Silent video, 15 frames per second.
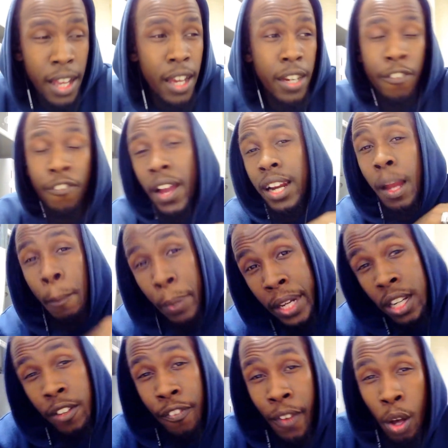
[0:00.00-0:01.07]
The fact that
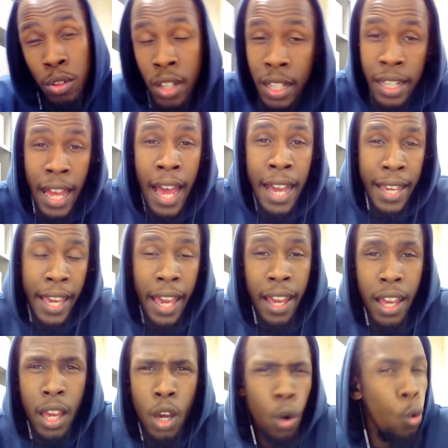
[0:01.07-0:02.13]
pedophiles can now
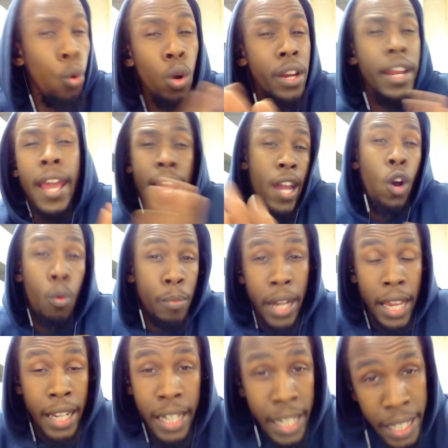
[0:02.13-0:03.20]
get all of the help
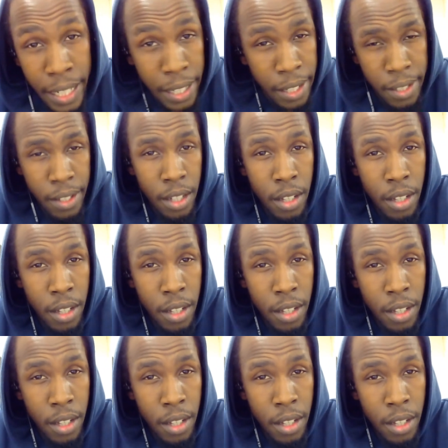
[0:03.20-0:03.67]
they need.